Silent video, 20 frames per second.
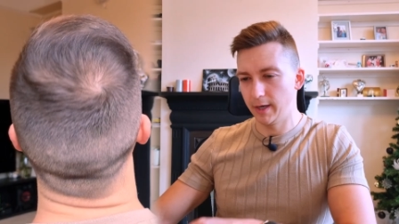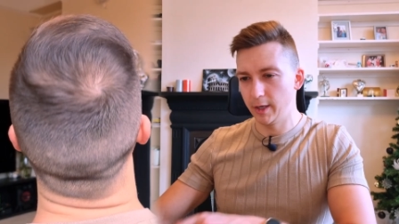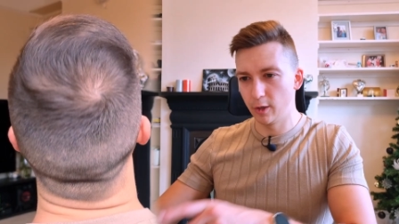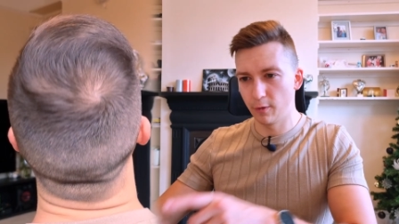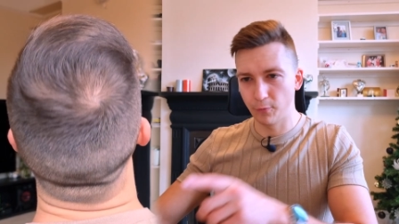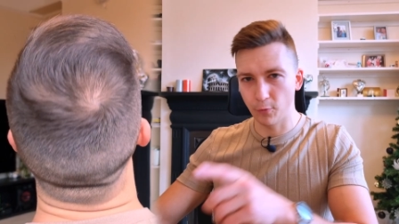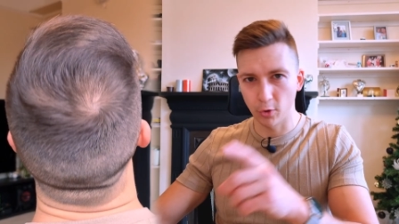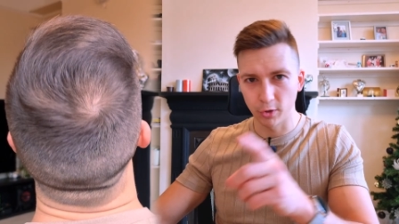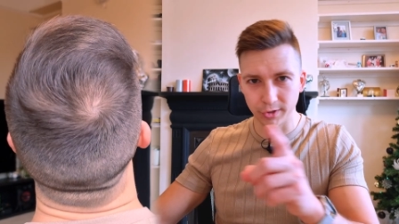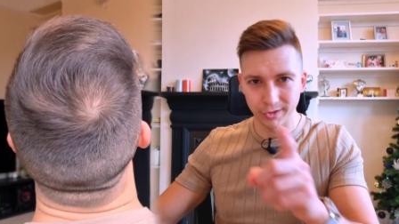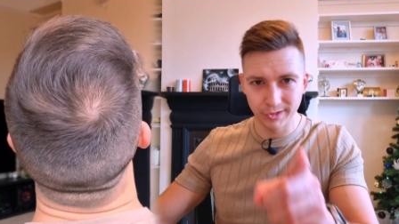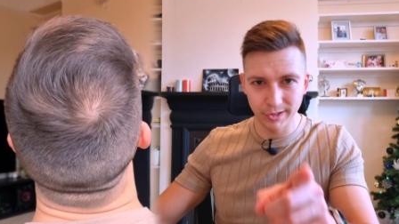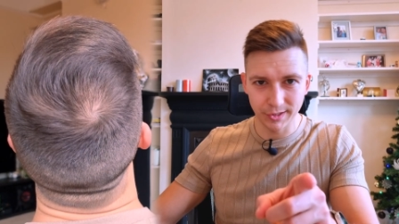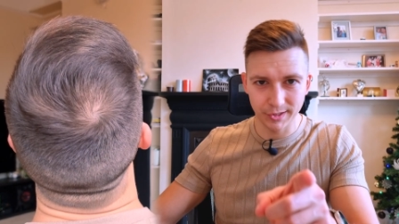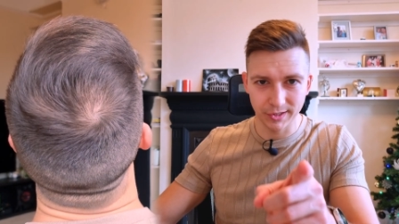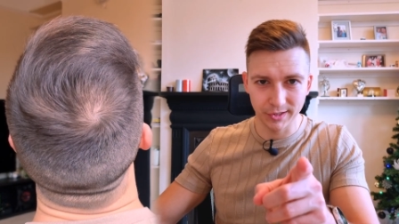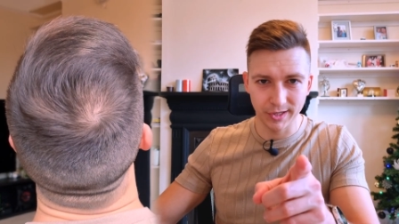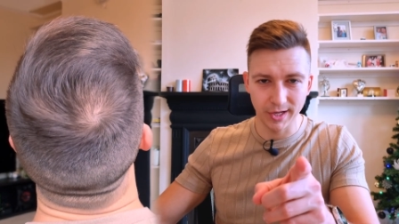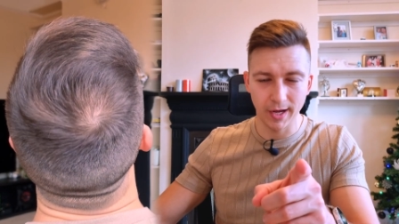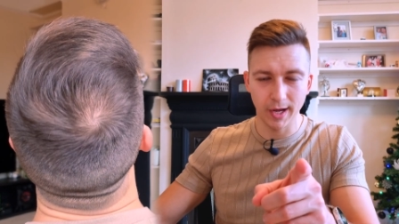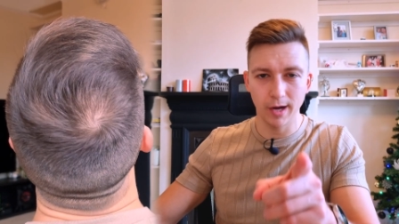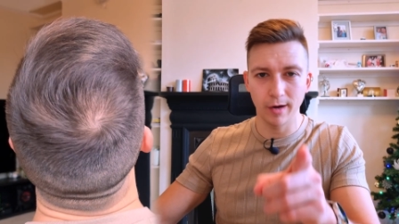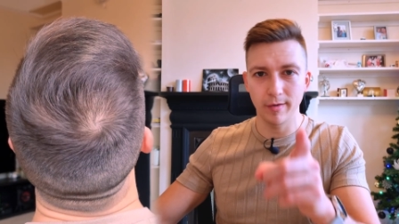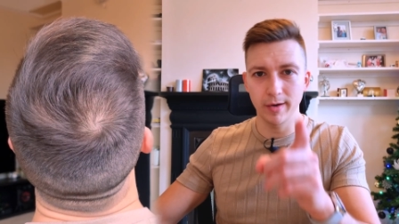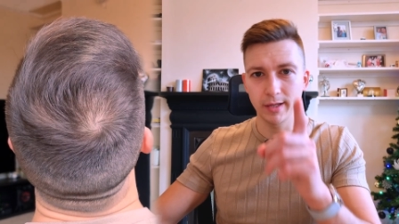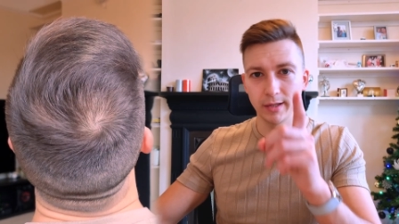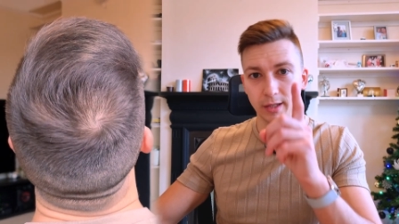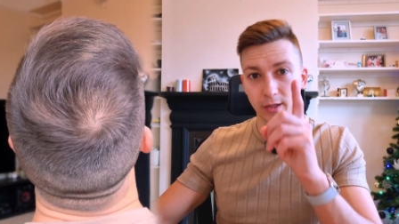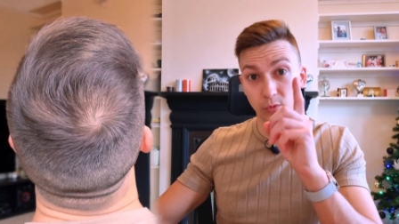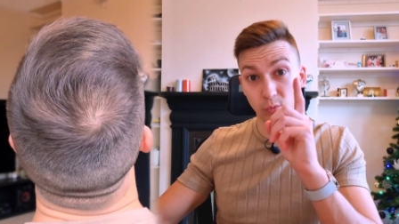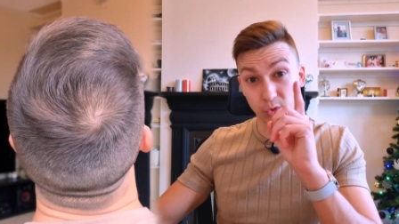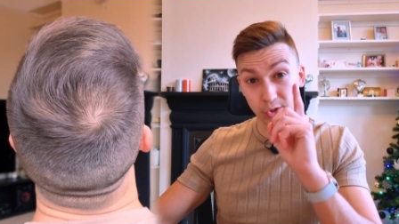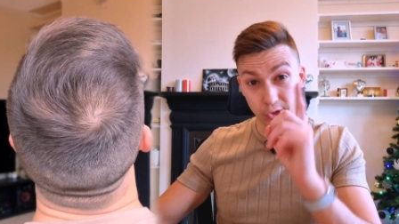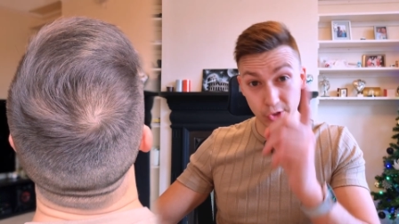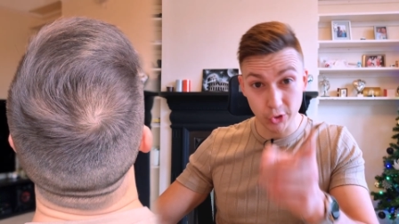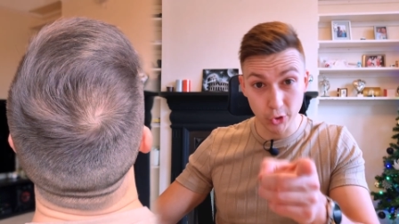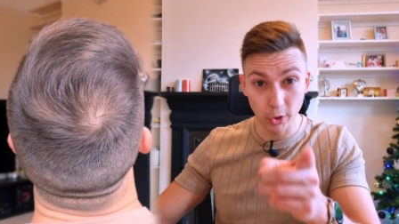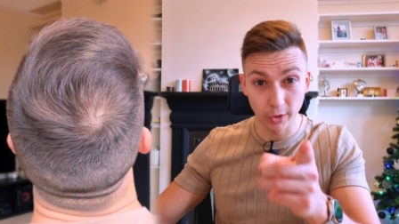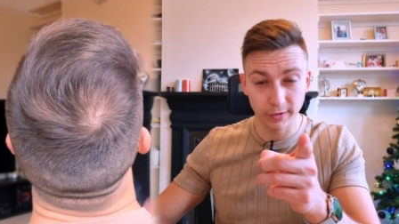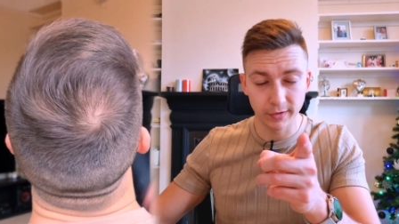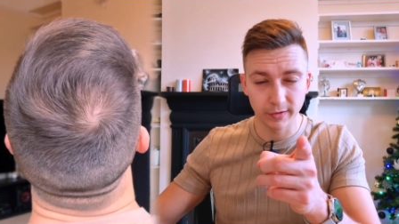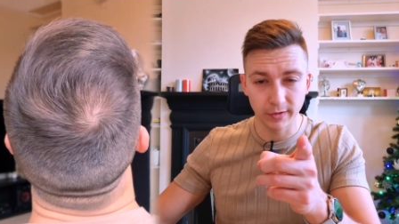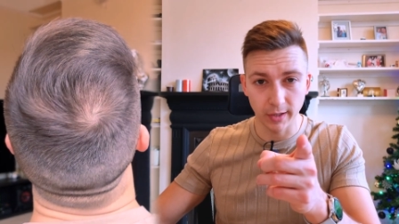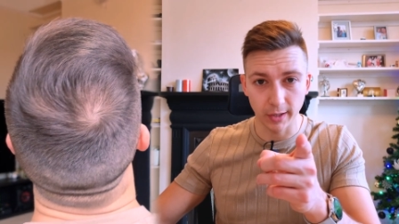And of course, this is the area that was not